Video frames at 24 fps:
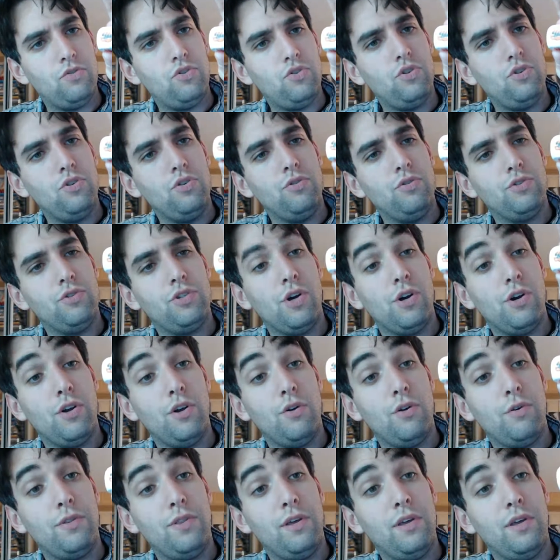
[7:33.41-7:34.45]
to show
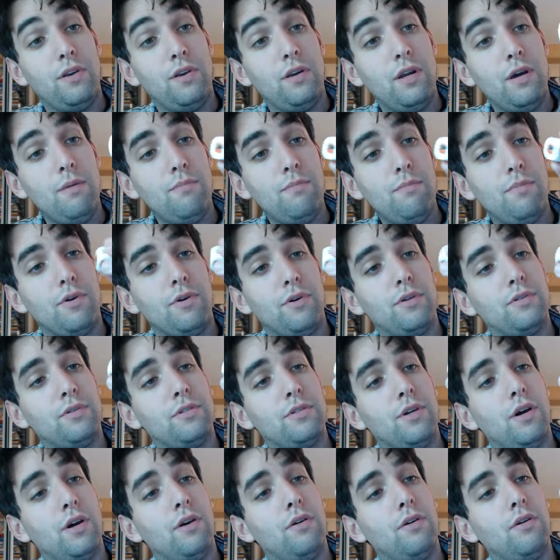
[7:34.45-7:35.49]
you the number,
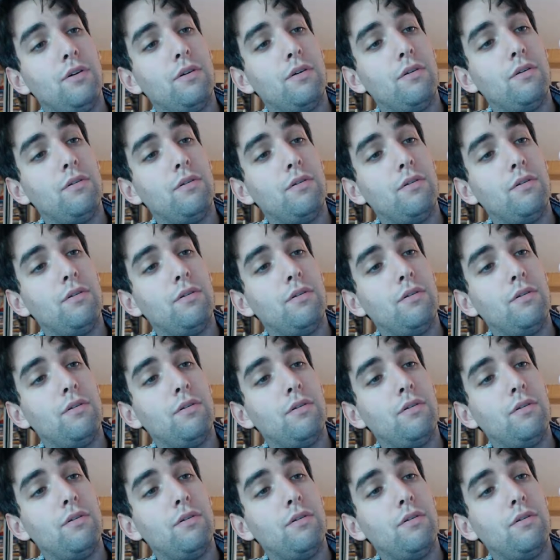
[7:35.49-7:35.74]
so...